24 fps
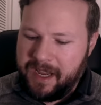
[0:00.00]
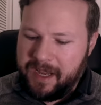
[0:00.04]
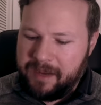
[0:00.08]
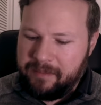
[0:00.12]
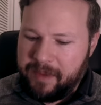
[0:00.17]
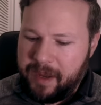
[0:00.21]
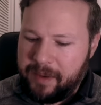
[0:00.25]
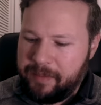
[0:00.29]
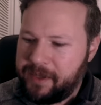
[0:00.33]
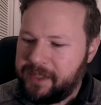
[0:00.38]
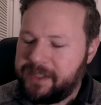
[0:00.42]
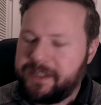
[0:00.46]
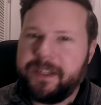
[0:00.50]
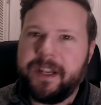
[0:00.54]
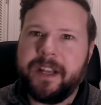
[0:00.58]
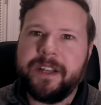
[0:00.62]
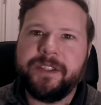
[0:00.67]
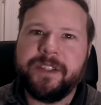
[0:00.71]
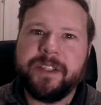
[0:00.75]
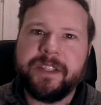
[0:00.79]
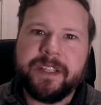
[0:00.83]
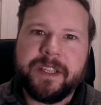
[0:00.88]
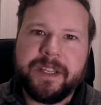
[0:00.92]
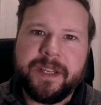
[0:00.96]
maybe it's not
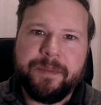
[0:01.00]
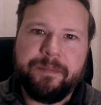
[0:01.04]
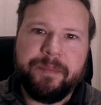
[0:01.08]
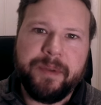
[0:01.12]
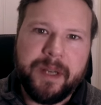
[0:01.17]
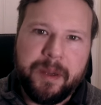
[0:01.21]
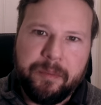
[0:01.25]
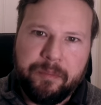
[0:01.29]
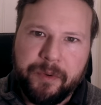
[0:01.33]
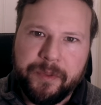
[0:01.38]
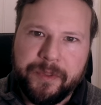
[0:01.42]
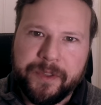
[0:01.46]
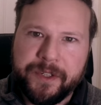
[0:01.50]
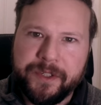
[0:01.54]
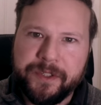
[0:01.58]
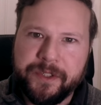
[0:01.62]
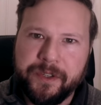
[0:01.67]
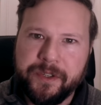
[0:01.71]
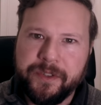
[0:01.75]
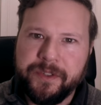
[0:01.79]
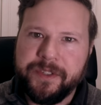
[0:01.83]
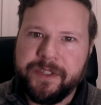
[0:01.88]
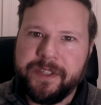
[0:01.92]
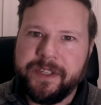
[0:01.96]
just keeping up with the
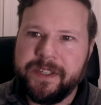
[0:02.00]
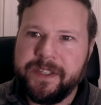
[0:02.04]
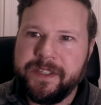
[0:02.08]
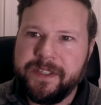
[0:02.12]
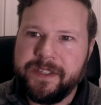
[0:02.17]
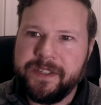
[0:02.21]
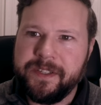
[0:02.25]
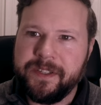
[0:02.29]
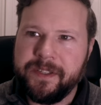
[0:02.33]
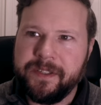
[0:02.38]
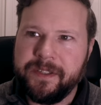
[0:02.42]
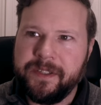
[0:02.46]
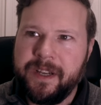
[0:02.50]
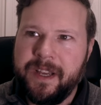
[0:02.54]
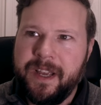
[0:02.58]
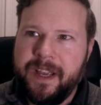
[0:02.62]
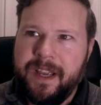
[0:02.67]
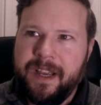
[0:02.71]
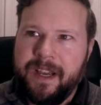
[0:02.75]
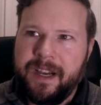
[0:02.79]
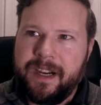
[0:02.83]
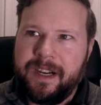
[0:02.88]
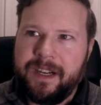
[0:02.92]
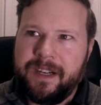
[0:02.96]
joneses so
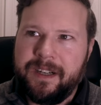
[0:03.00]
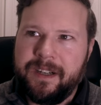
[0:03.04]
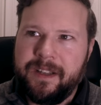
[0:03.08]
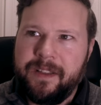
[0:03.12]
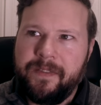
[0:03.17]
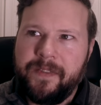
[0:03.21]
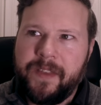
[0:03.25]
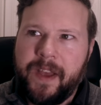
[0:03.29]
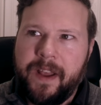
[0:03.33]
uh, and,